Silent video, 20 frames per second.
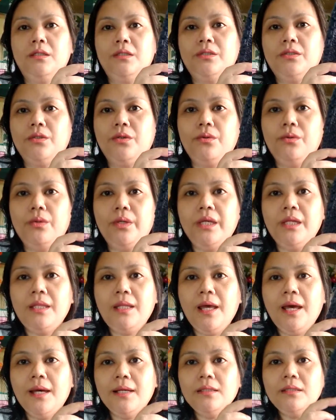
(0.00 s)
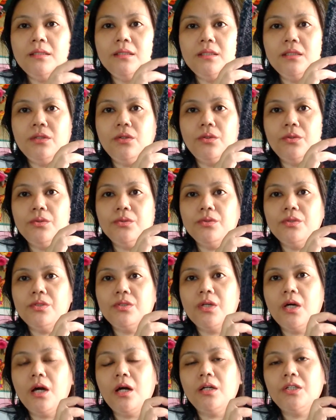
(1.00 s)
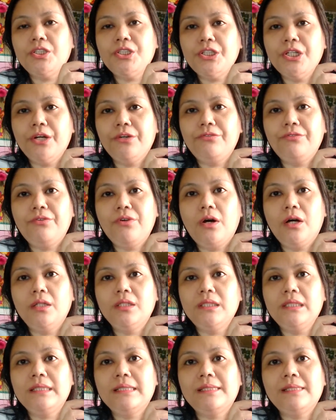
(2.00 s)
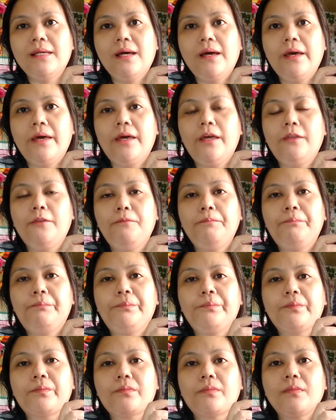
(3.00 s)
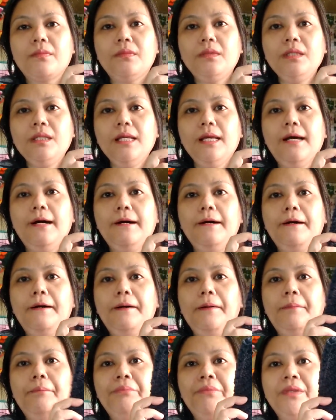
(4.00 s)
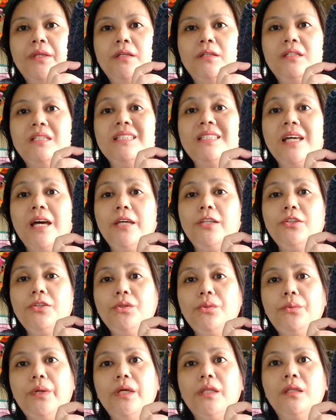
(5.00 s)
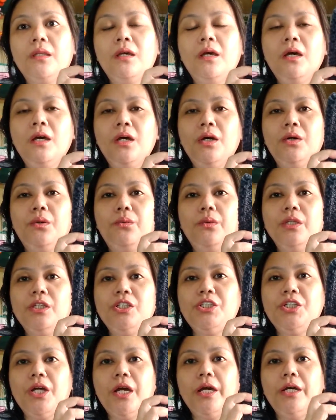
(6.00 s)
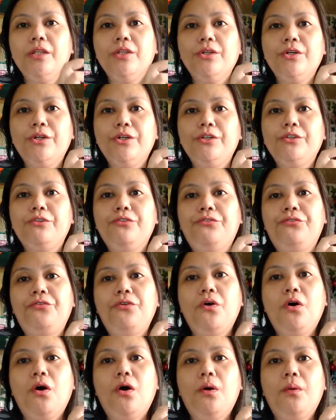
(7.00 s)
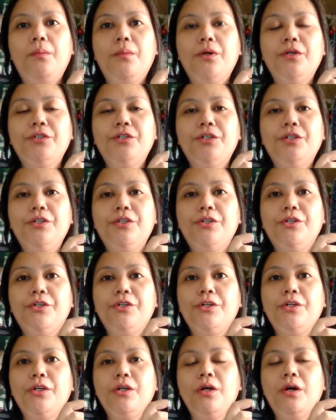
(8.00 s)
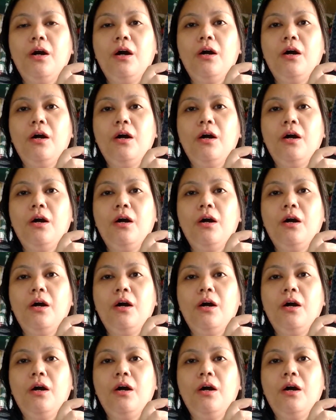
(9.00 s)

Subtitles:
So it has those chevron design to it, which I learned from another